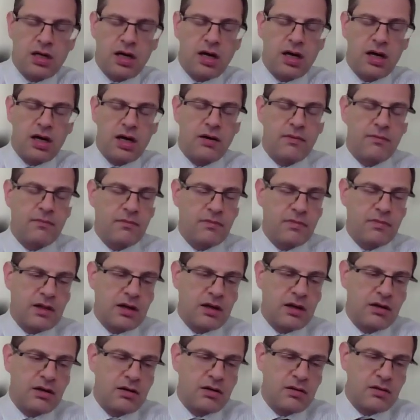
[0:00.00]

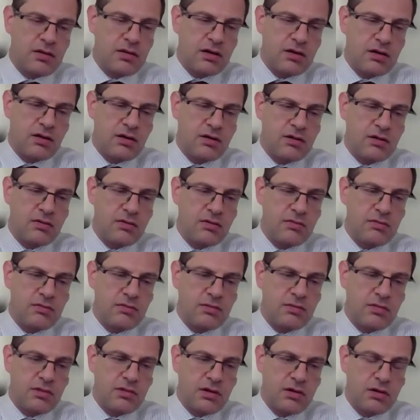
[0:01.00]
their
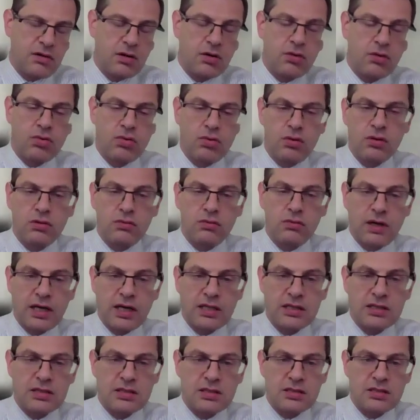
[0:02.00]
accrual
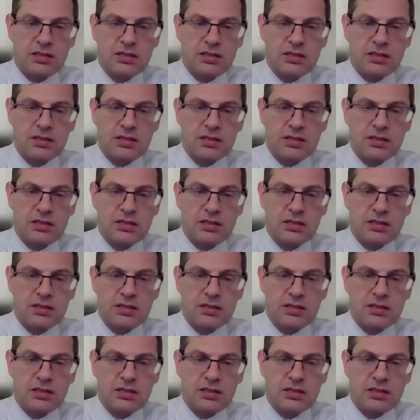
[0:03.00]
rights.